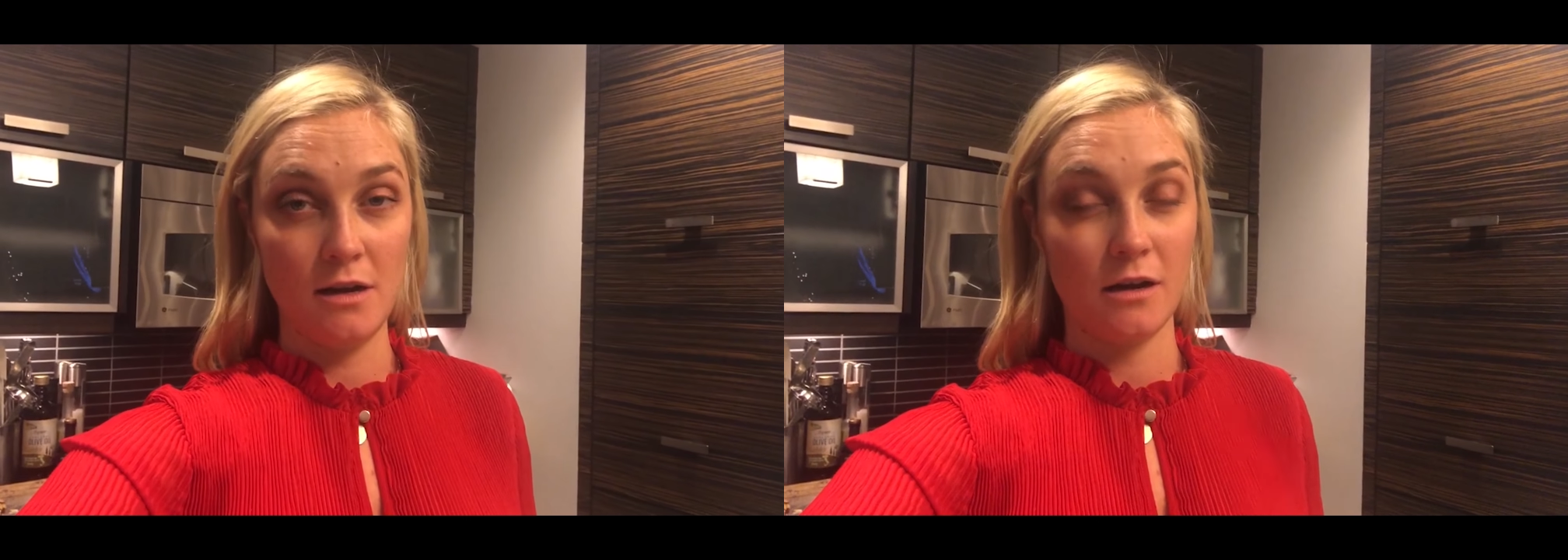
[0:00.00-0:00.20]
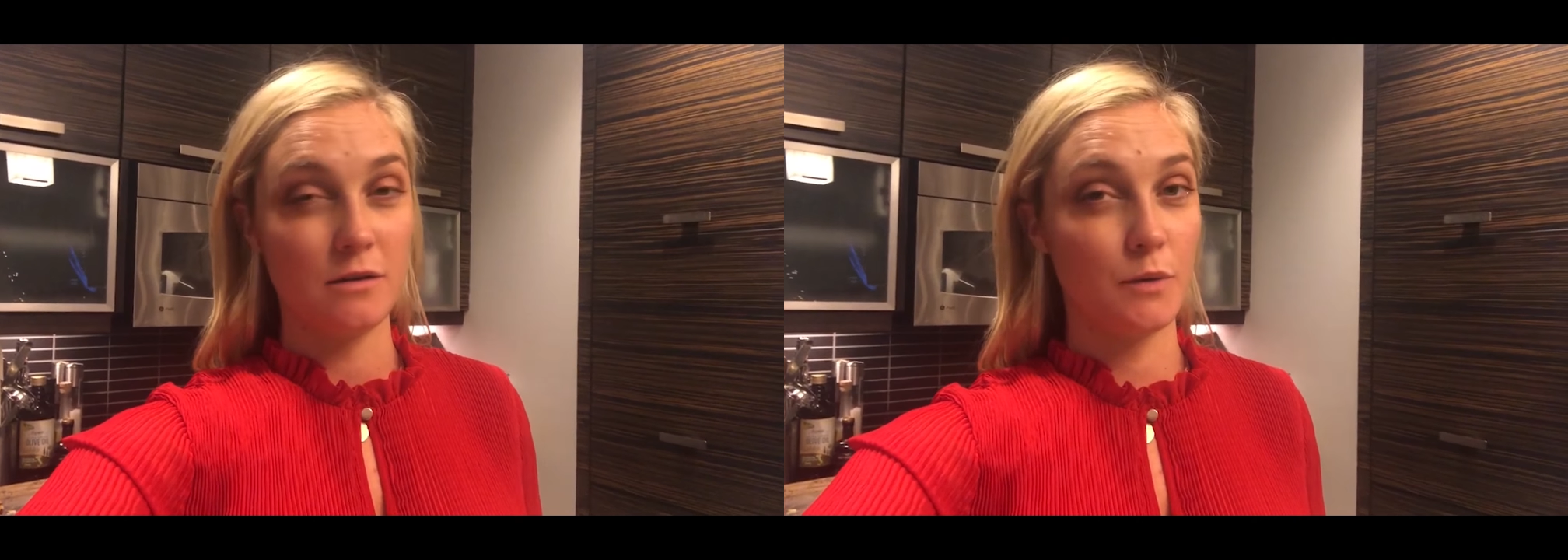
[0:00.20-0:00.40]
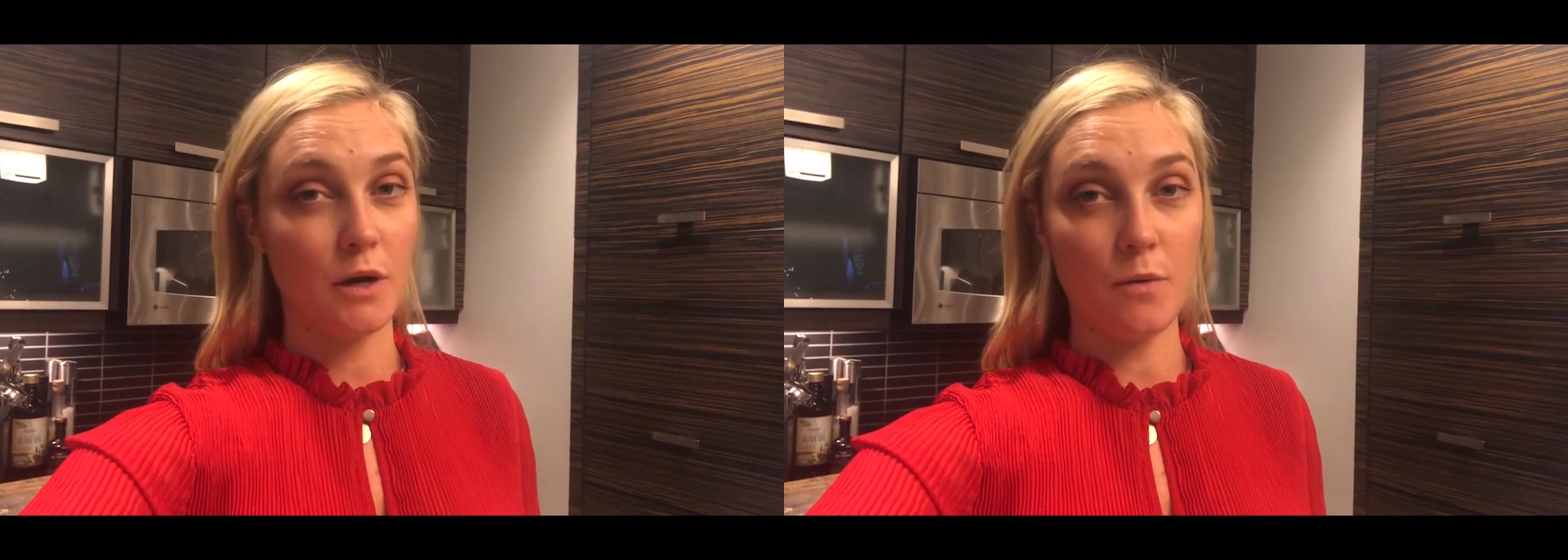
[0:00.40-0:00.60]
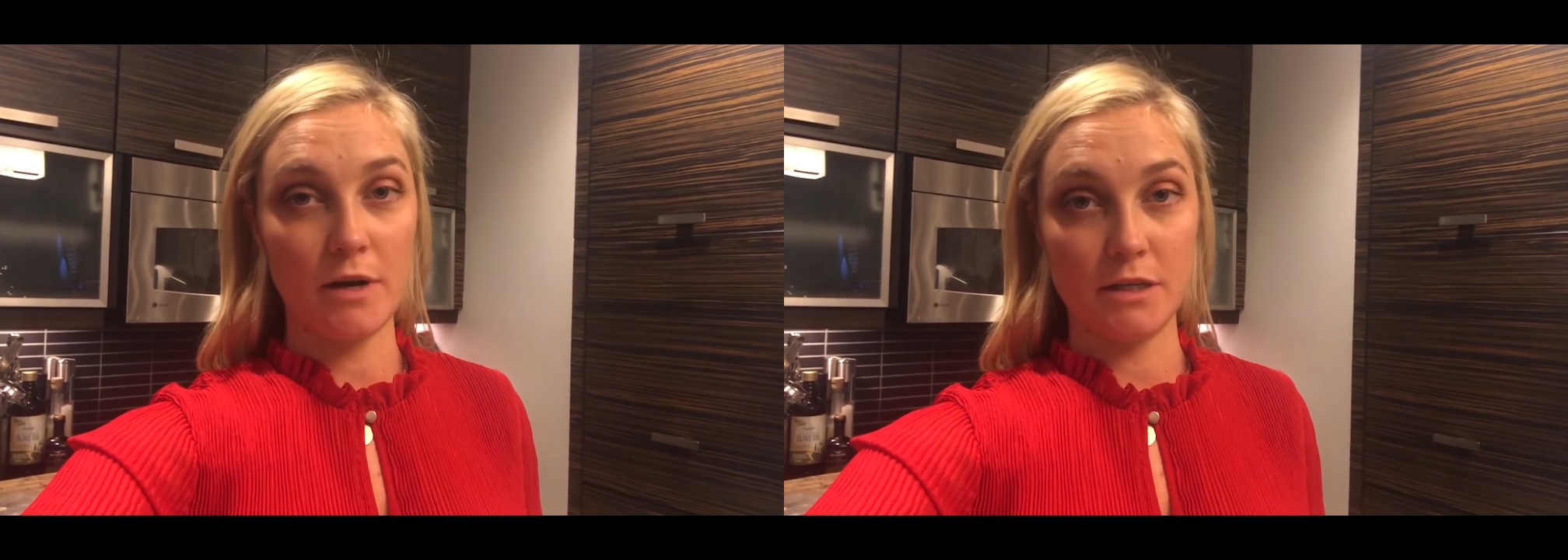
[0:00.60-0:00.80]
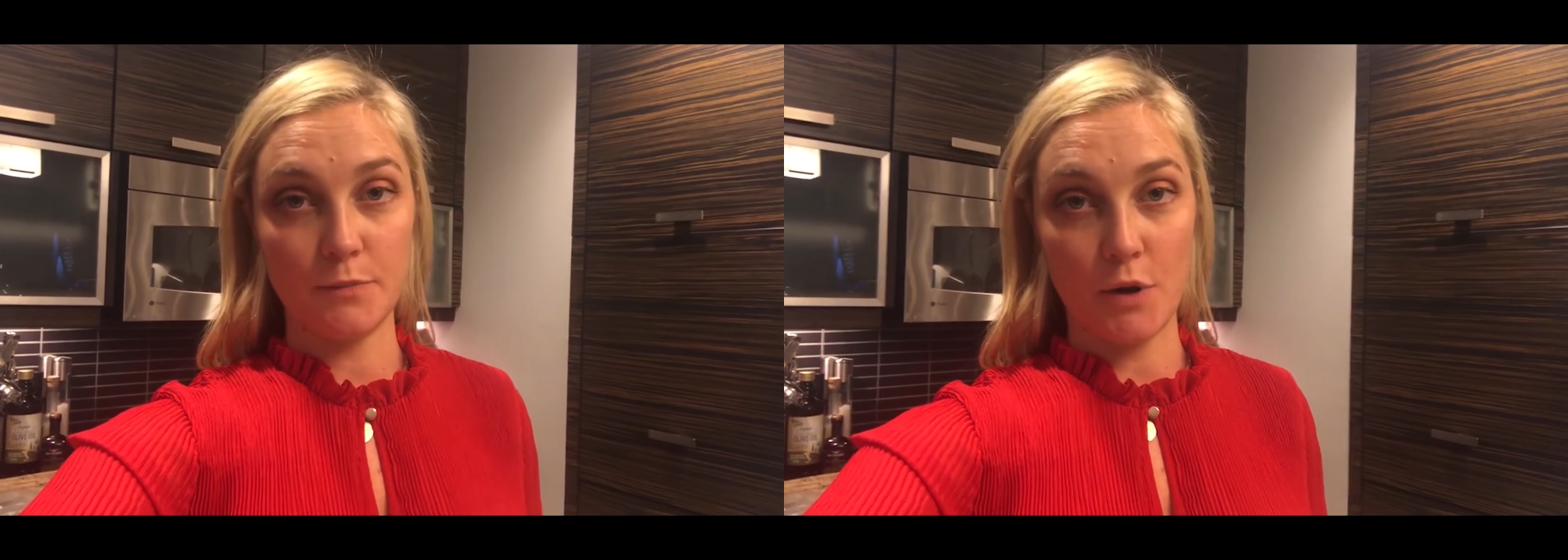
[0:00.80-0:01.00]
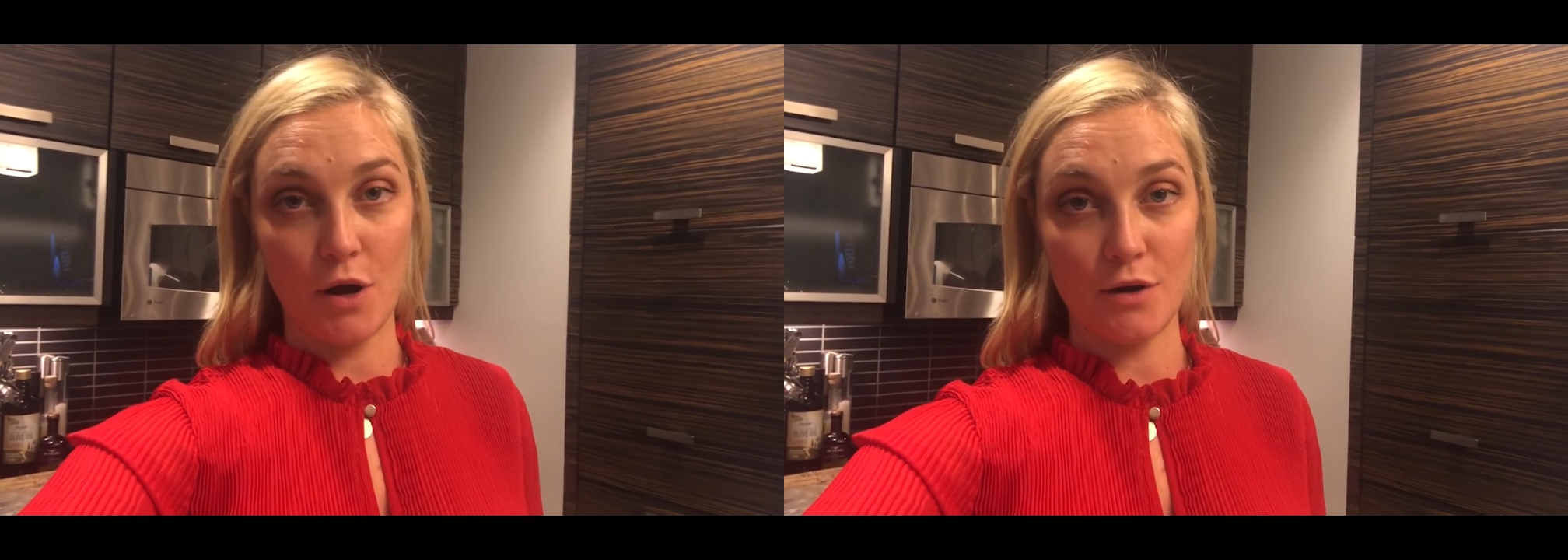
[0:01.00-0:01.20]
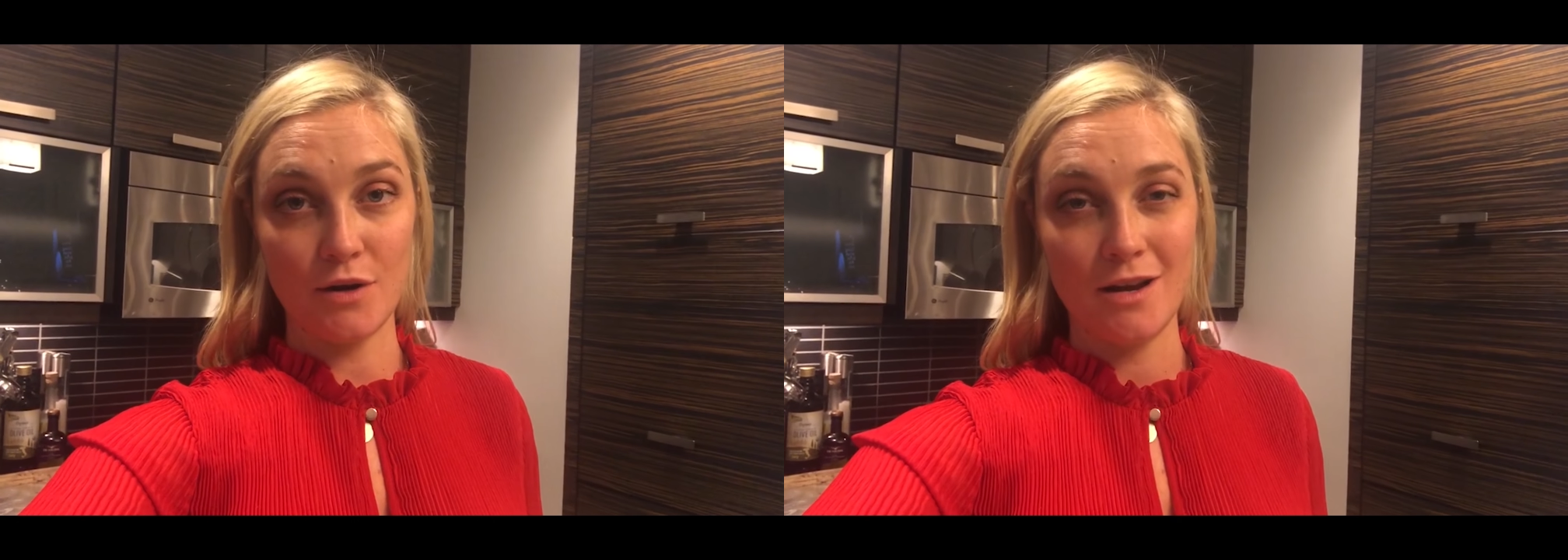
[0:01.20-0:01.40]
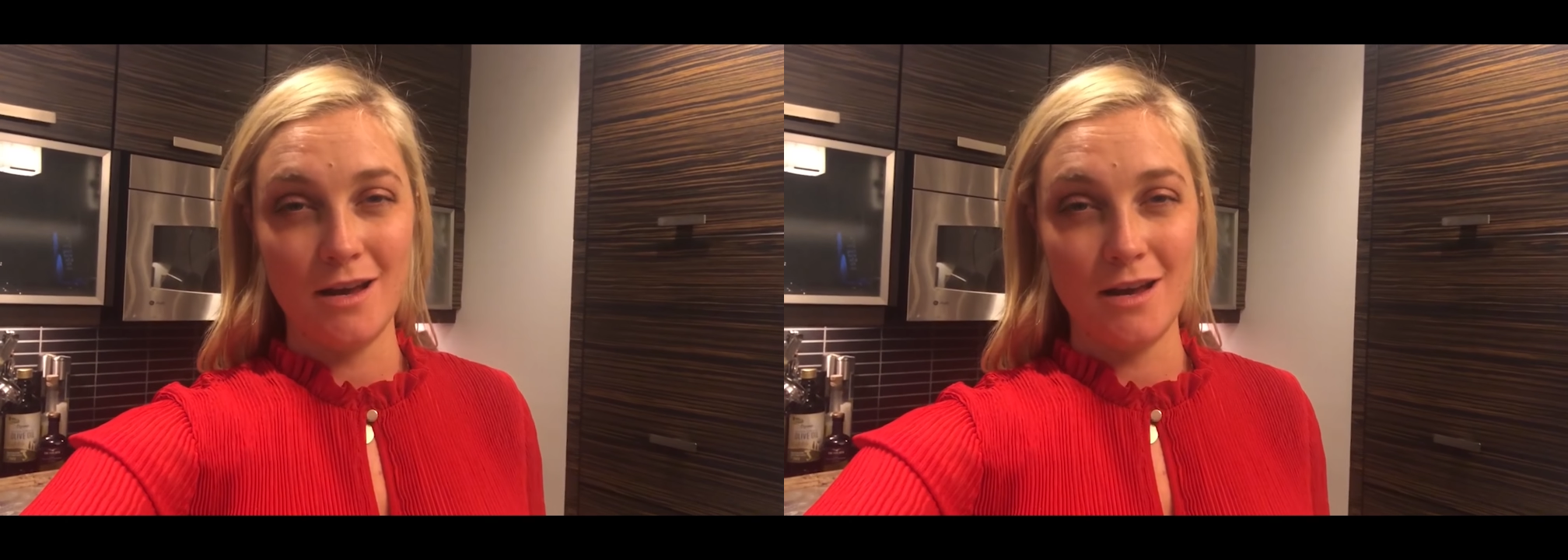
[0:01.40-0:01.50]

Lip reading: because we don't want it to burn,